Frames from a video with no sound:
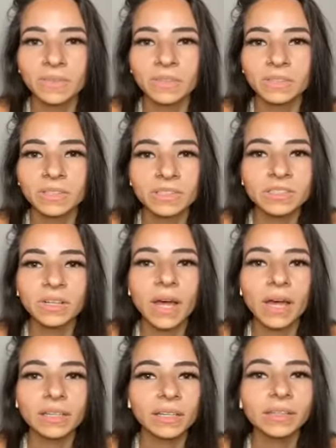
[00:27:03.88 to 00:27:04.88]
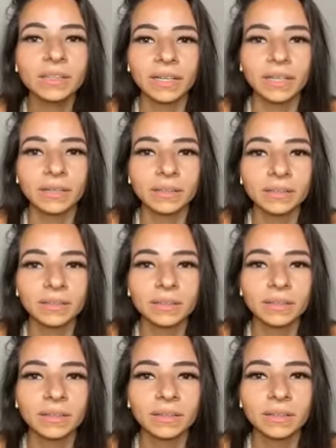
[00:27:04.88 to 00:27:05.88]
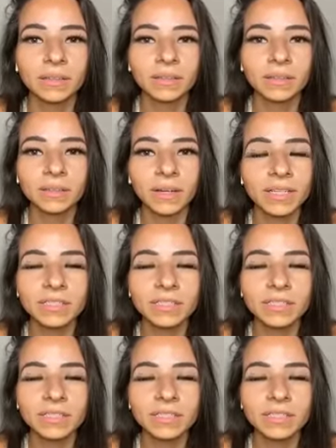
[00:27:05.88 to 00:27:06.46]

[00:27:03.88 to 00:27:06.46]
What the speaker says: It's because they're not healing, right?